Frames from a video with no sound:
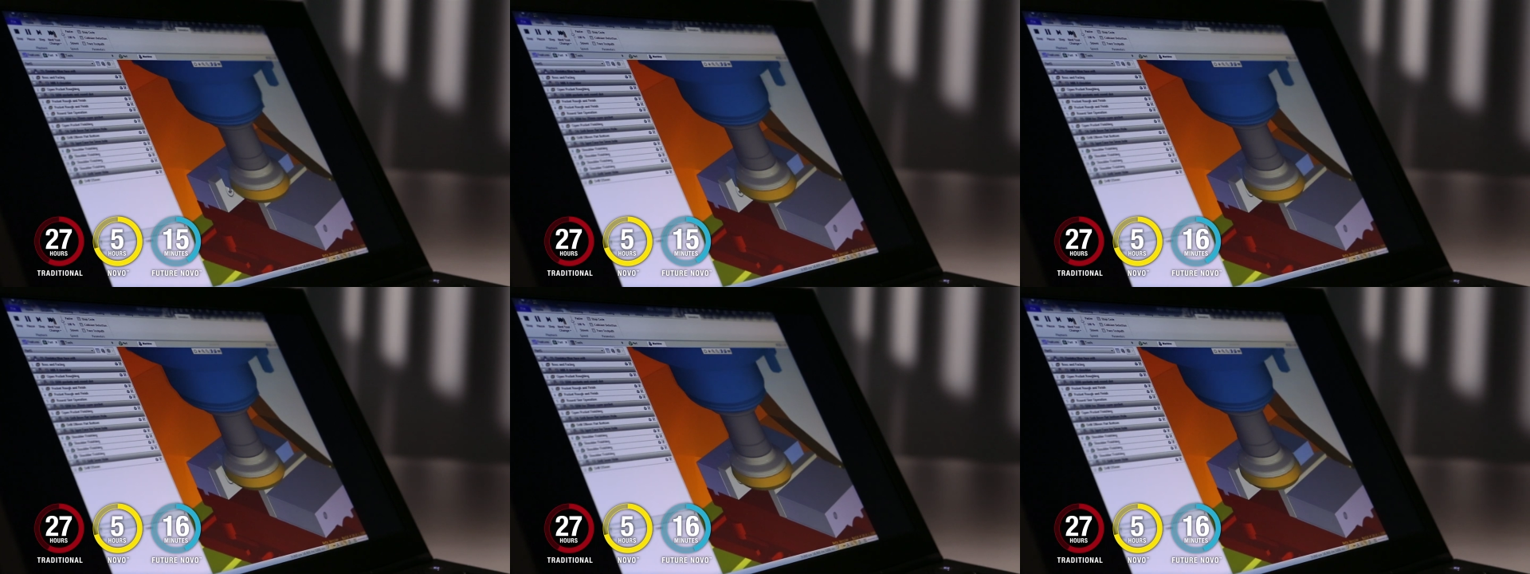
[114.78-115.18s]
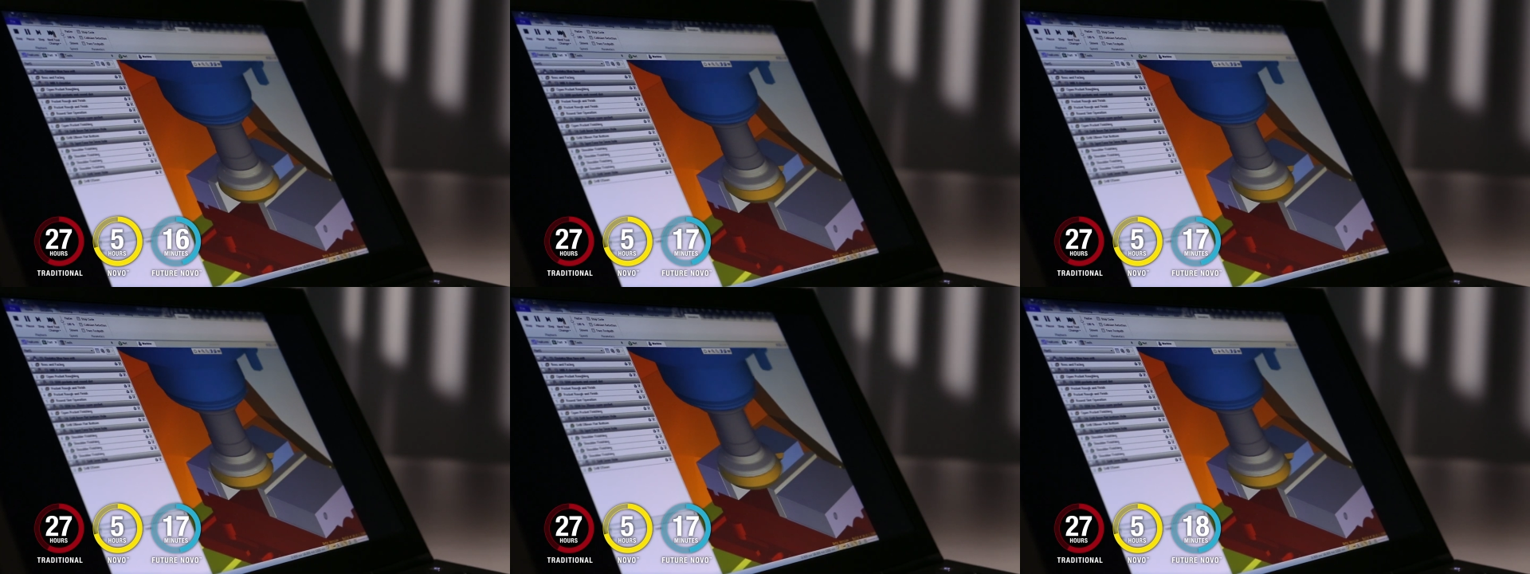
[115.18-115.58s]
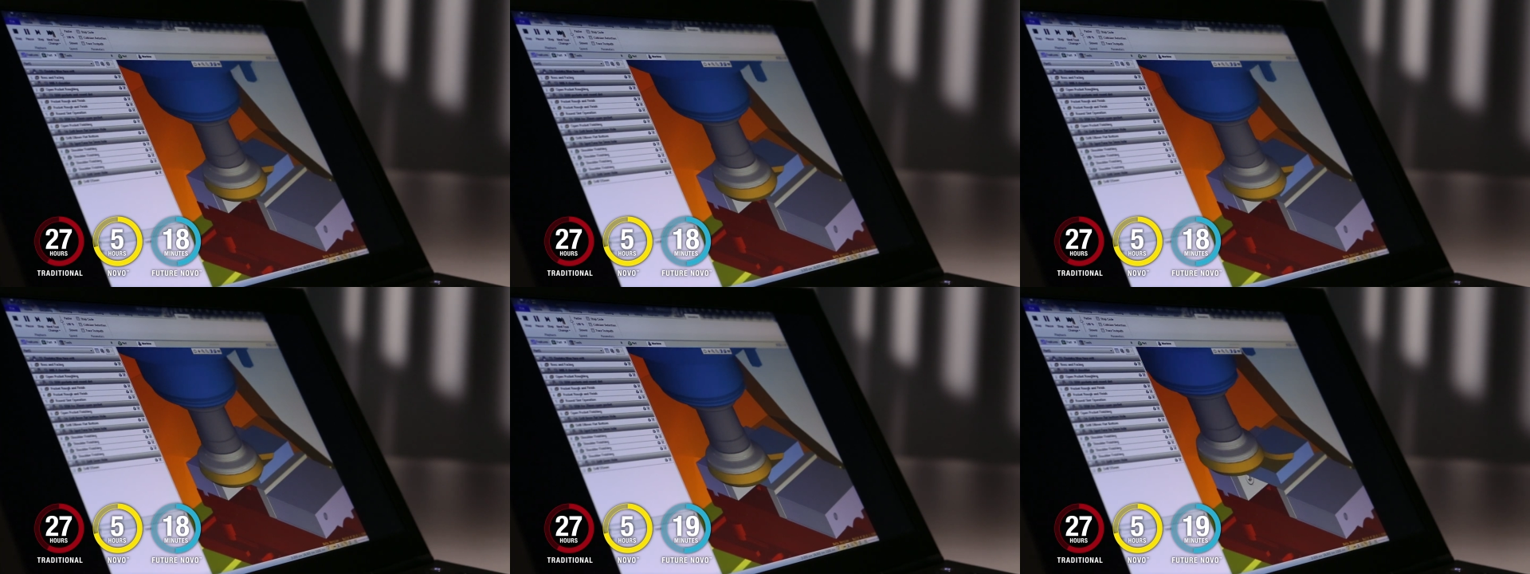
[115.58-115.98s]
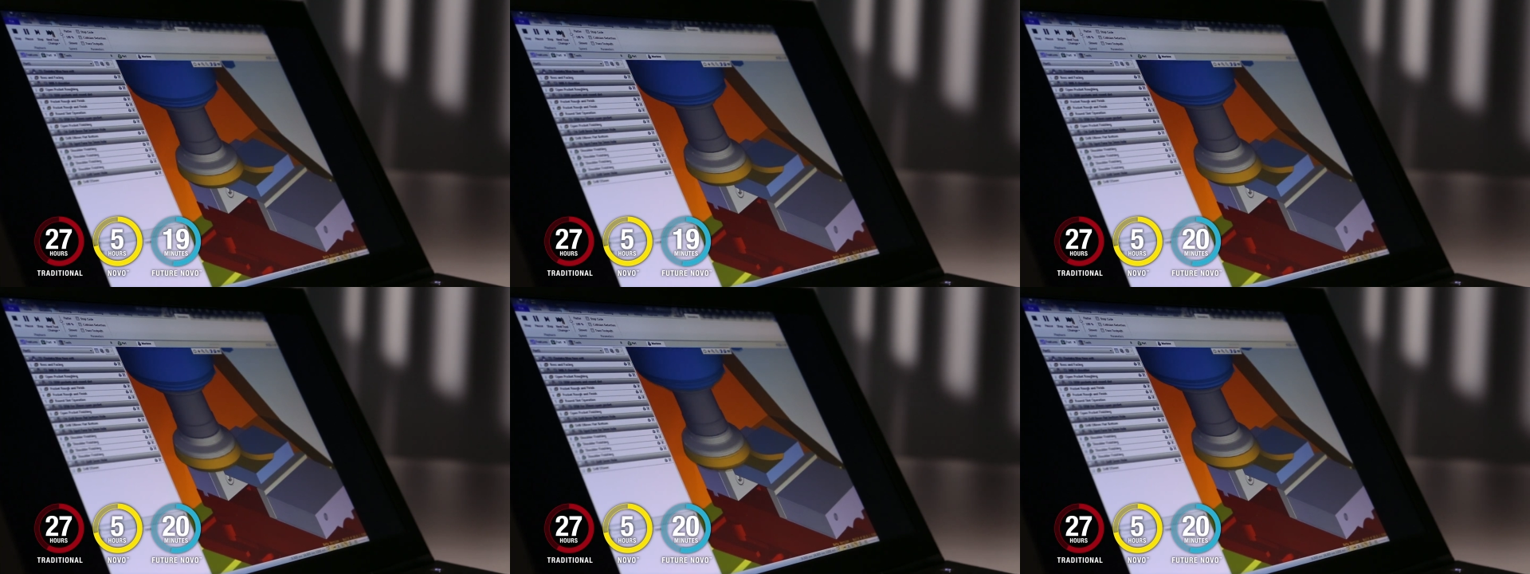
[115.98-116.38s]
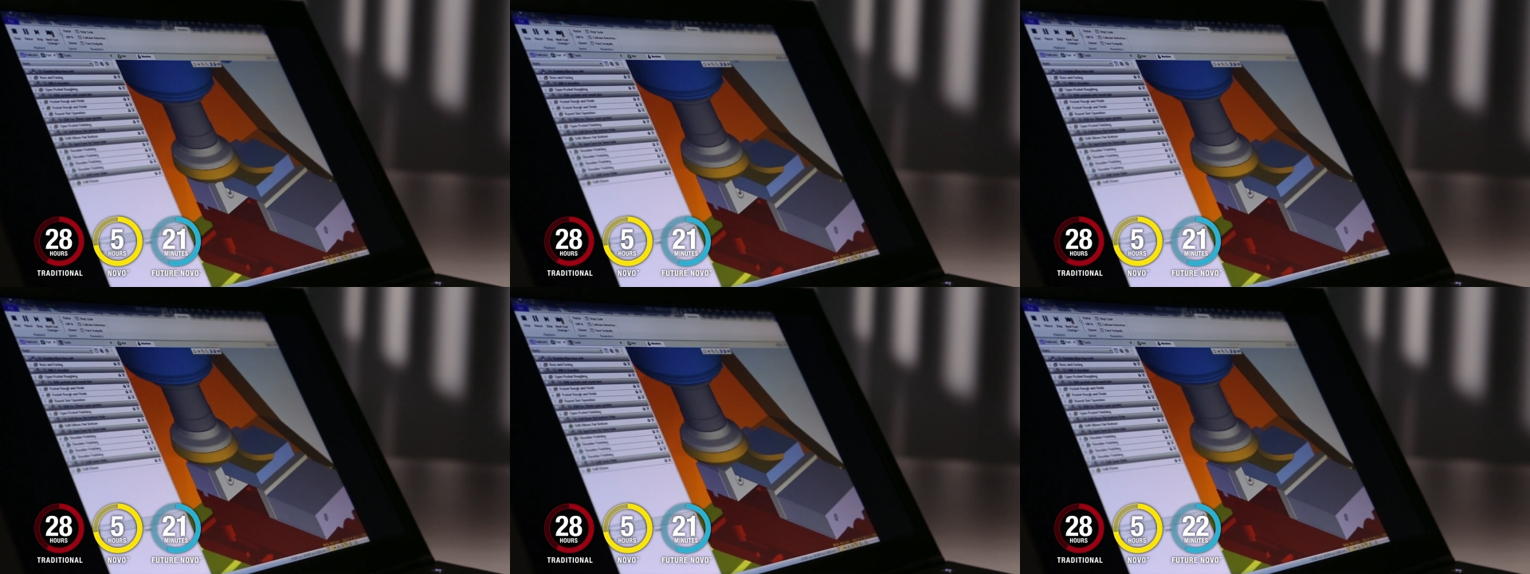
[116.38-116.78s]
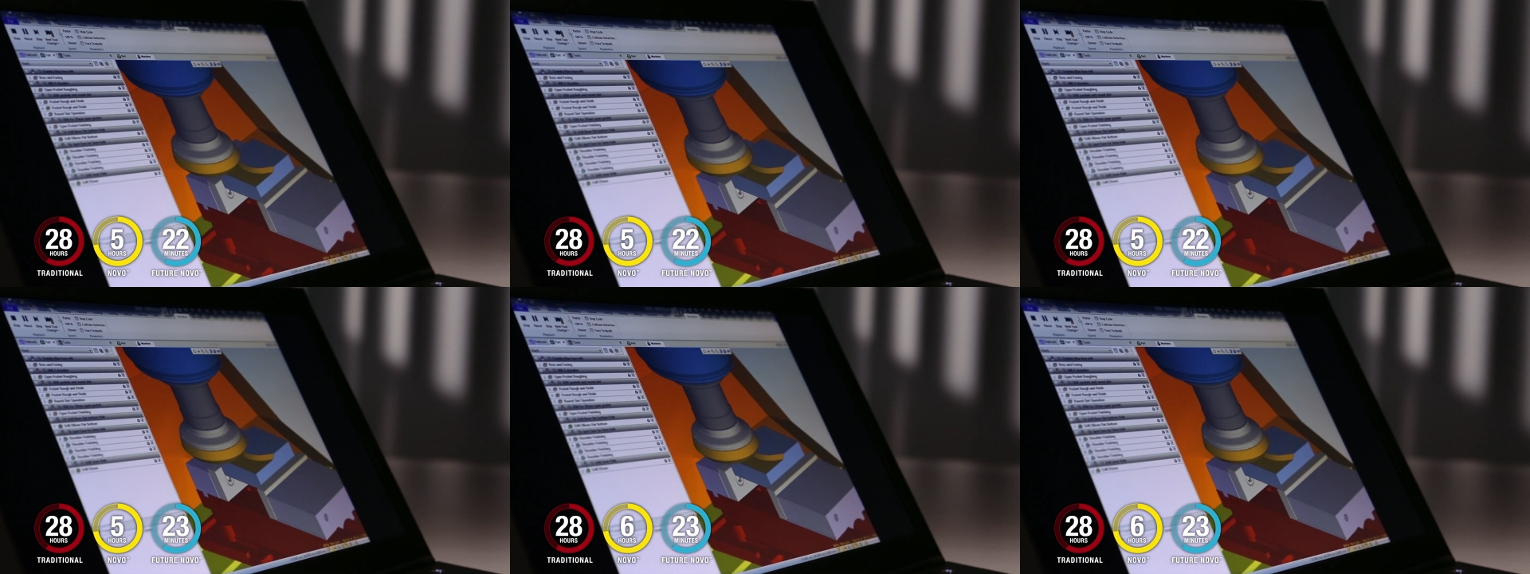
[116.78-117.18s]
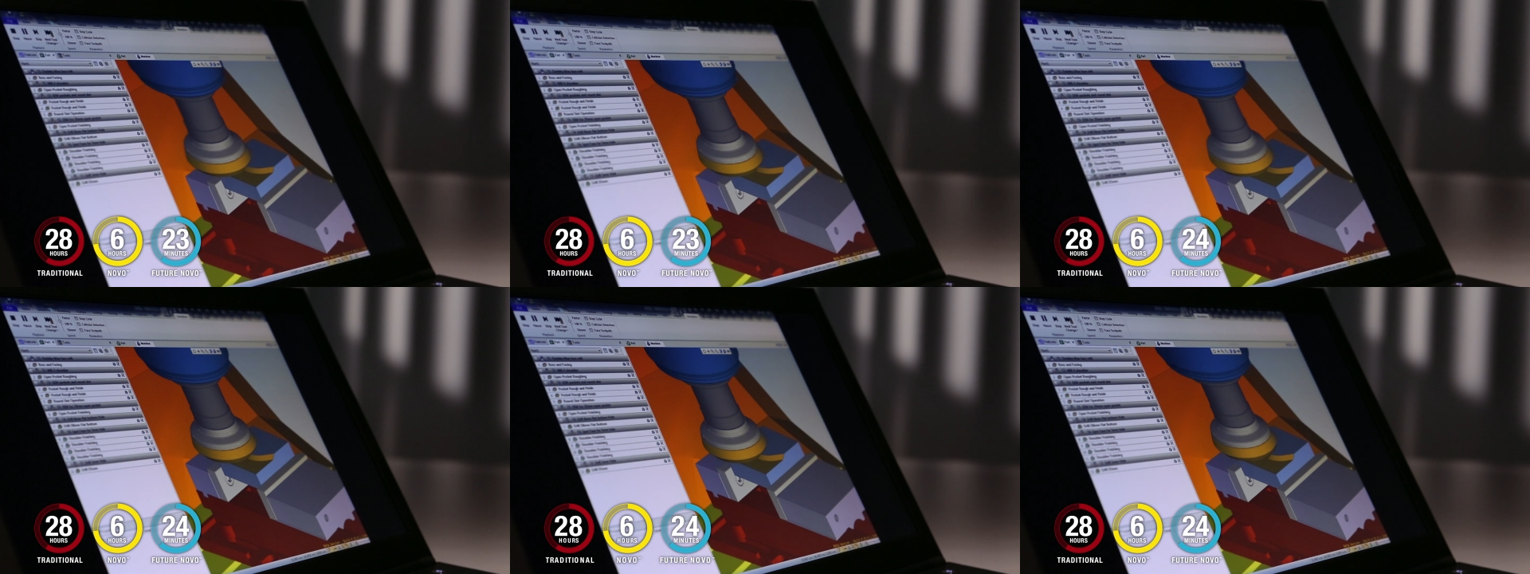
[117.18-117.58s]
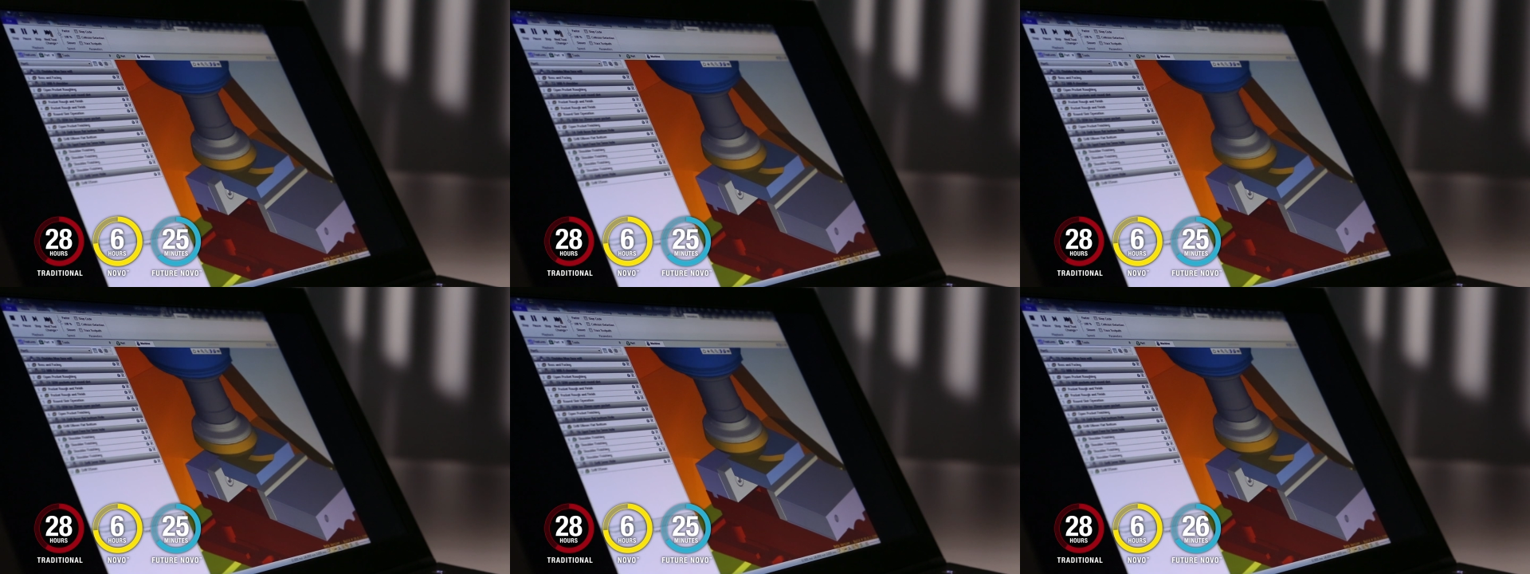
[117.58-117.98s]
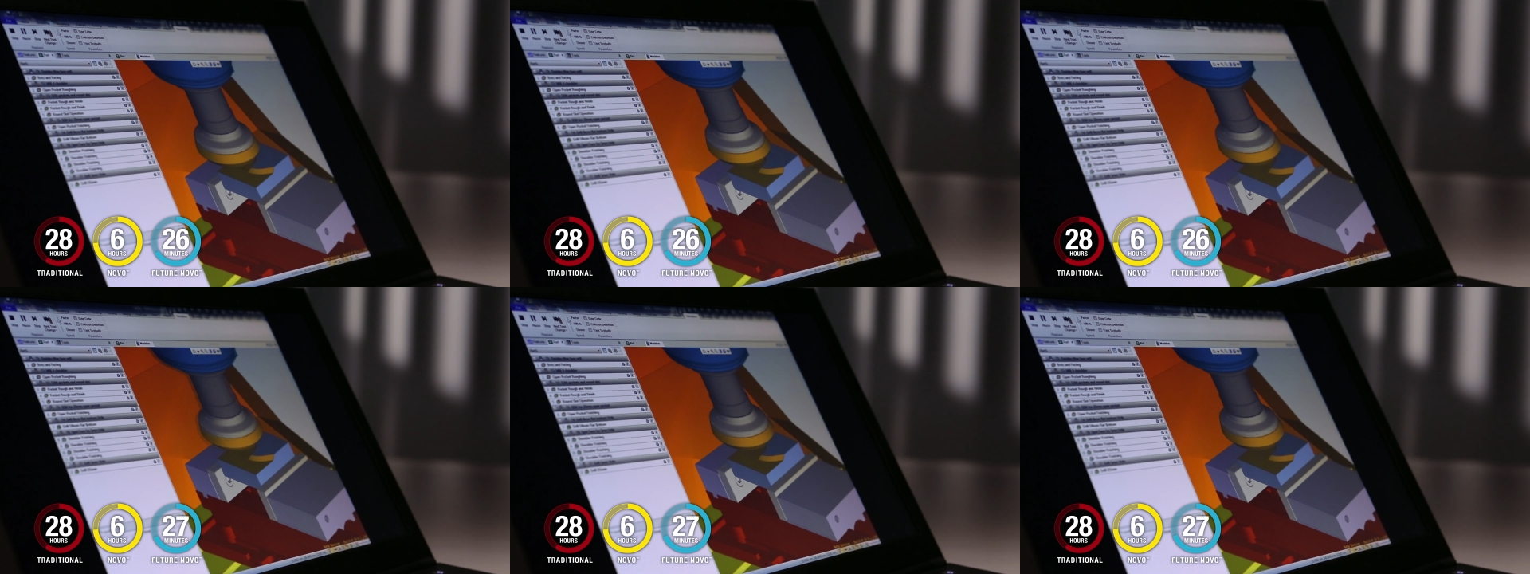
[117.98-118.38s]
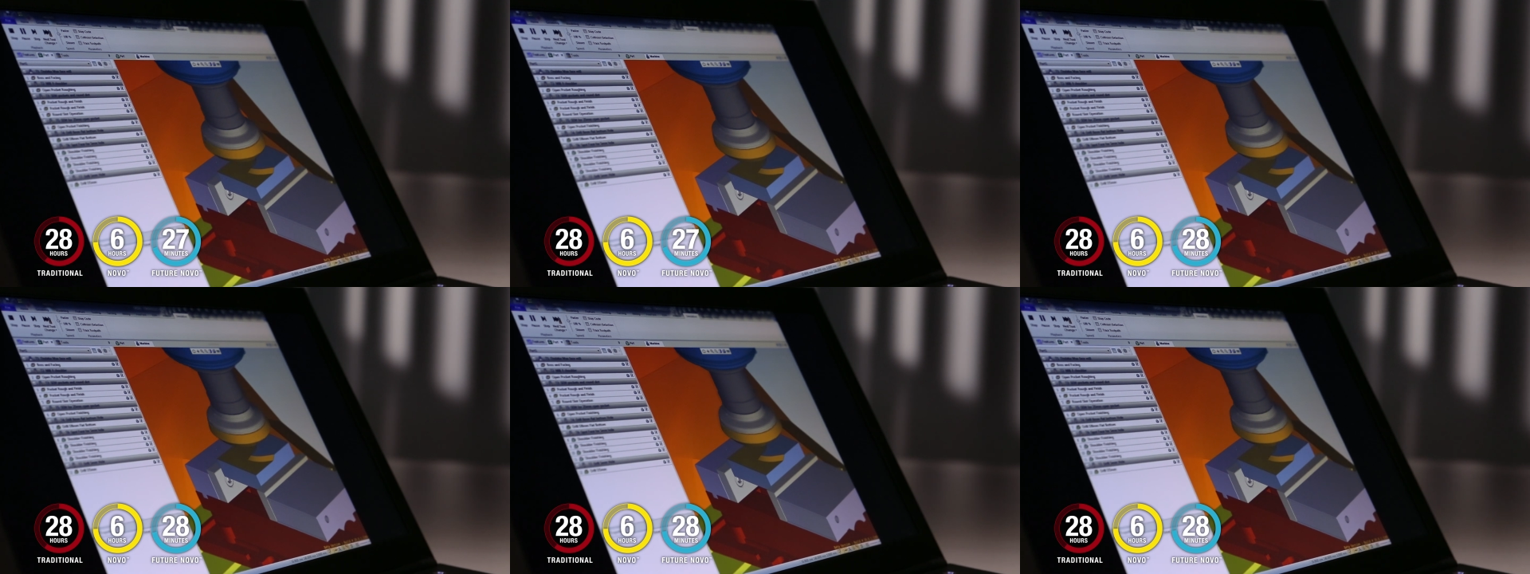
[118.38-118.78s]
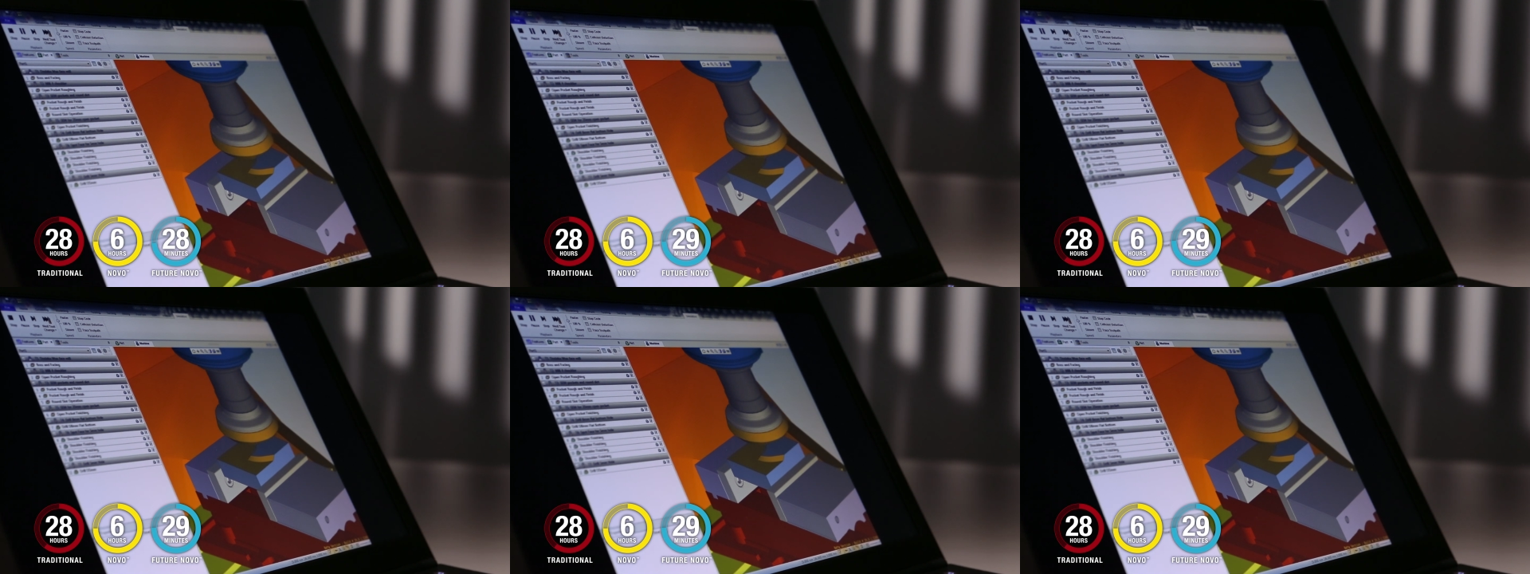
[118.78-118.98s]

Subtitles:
(no speaker visible)